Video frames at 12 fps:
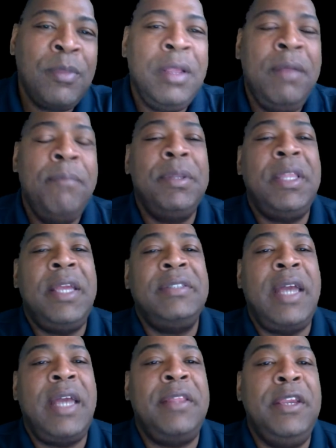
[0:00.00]
but that's
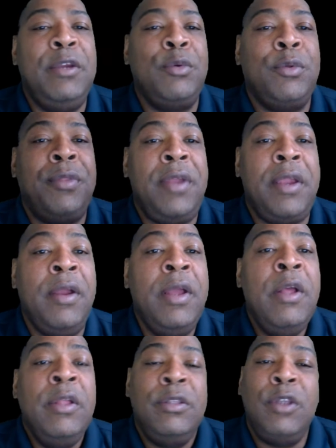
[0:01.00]
neither here nor there.
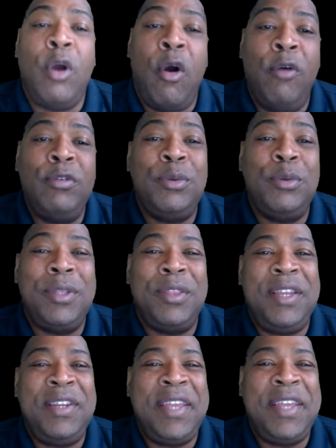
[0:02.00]
The thing
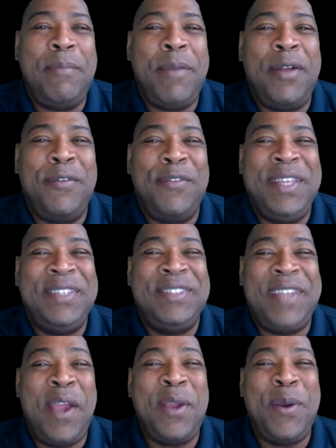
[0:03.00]
that came out of it is
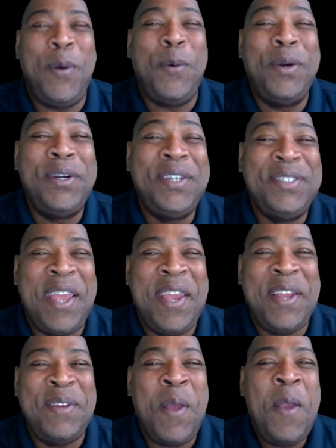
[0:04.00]
Tiger Woods
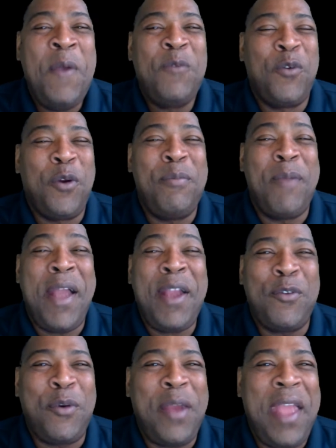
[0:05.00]
and Rory
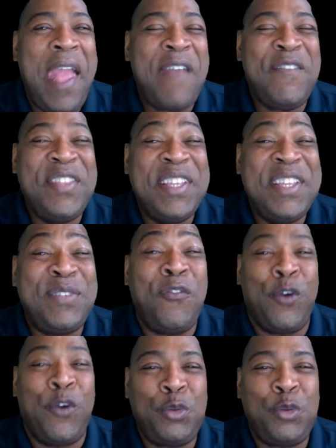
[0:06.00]
McIlroy having this
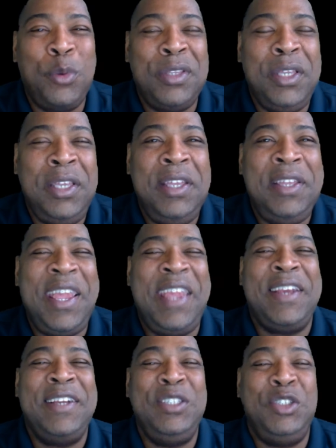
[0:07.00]
virtual league in
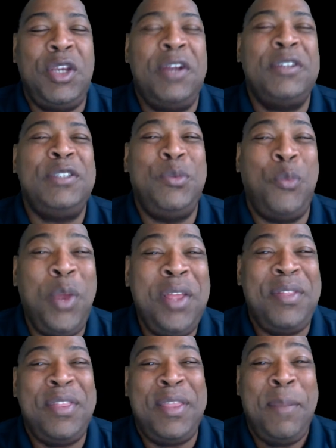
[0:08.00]
conjunction with
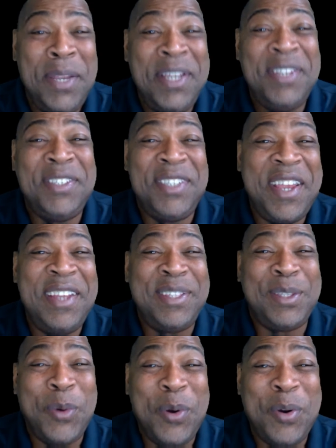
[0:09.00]
the PGA
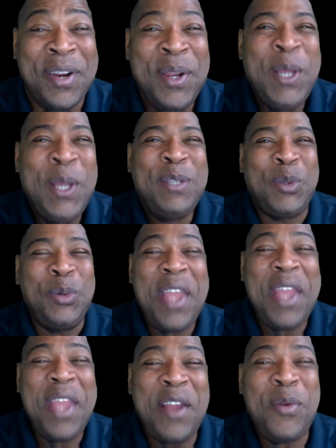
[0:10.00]
Tour. So
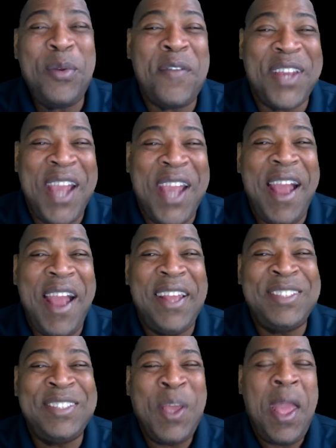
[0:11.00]
now you have guys
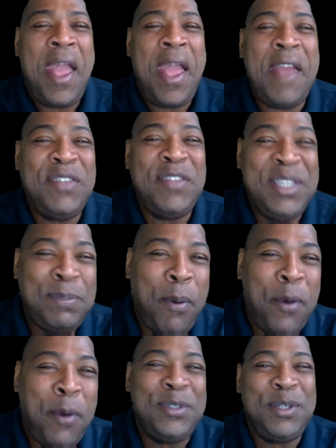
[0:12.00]
having these
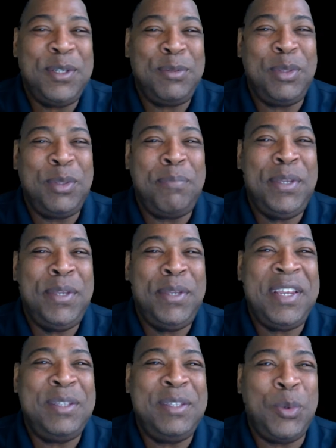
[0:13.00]
partnerships with the
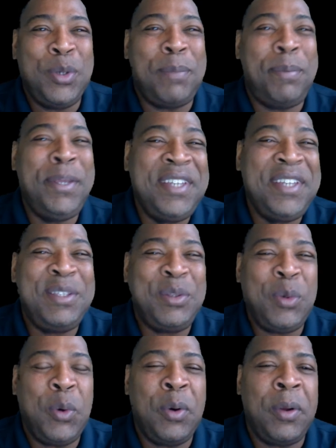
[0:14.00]
PGA Tour, the PGA
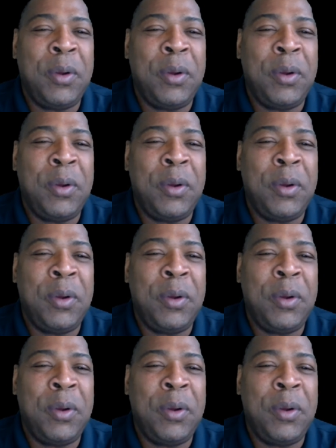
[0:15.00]
Tour